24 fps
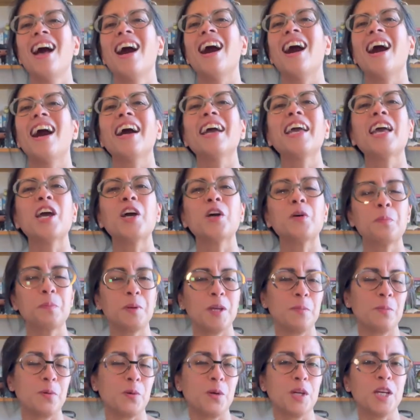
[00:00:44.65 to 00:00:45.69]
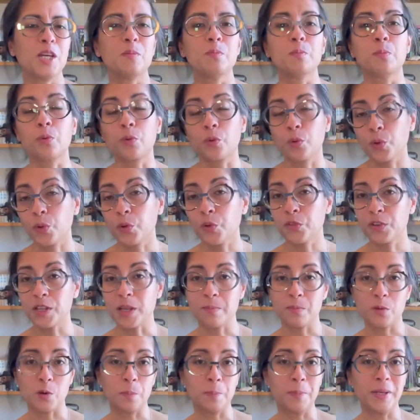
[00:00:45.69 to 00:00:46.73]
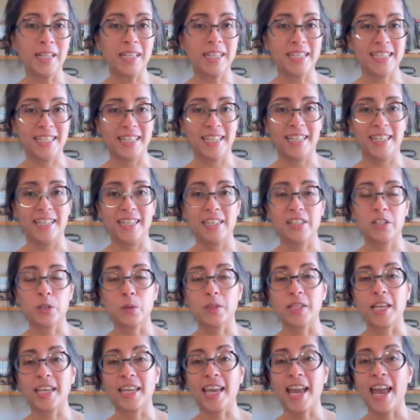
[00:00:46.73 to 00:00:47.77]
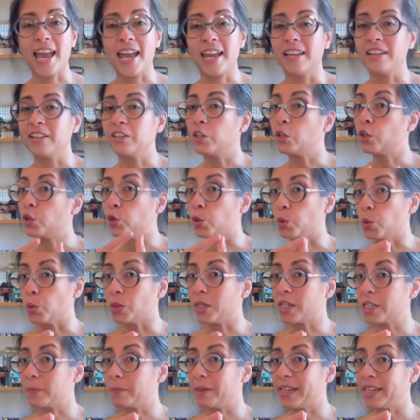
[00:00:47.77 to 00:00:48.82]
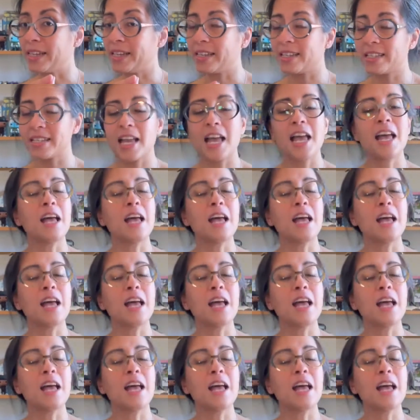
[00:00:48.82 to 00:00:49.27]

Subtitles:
I help people improve their mobility so they can do the splits,